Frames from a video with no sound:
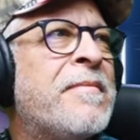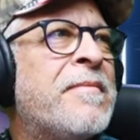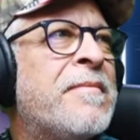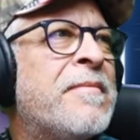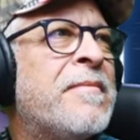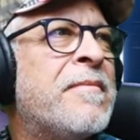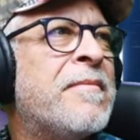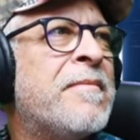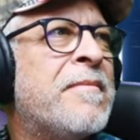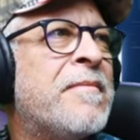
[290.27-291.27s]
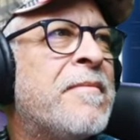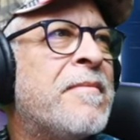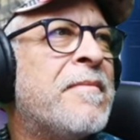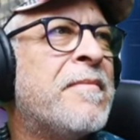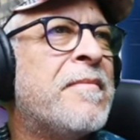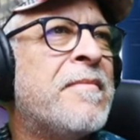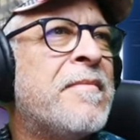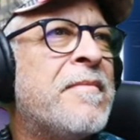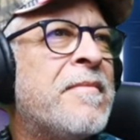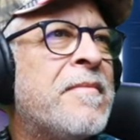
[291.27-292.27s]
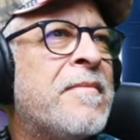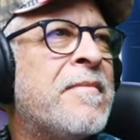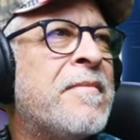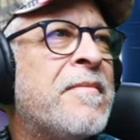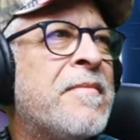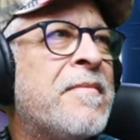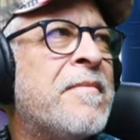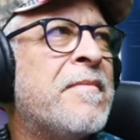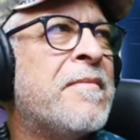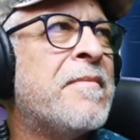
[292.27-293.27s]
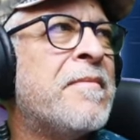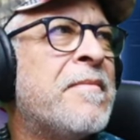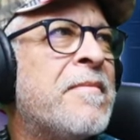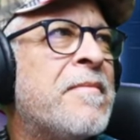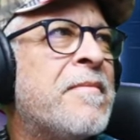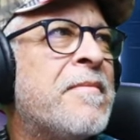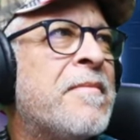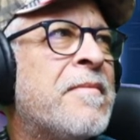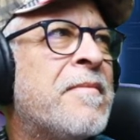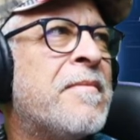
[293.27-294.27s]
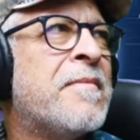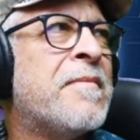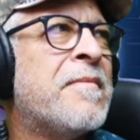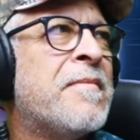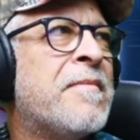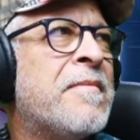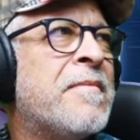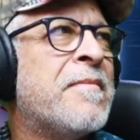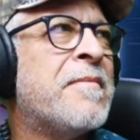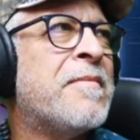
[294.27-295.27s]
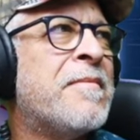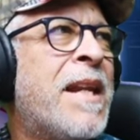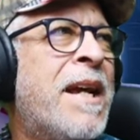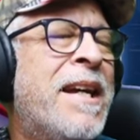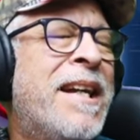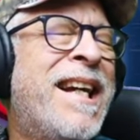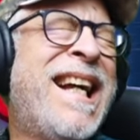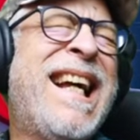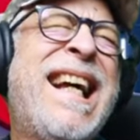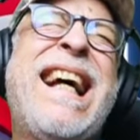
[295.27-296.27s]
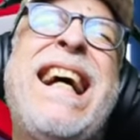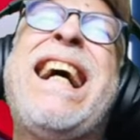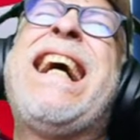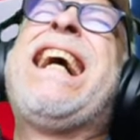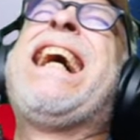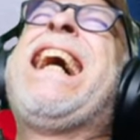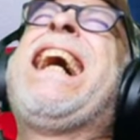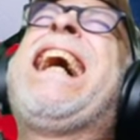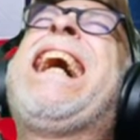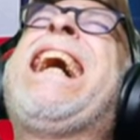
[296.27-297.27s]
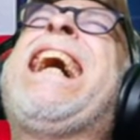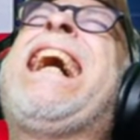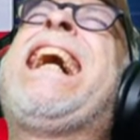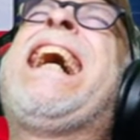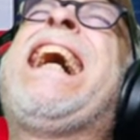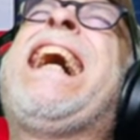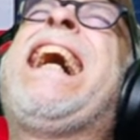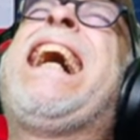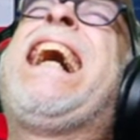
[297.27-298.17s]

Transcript: [no speech]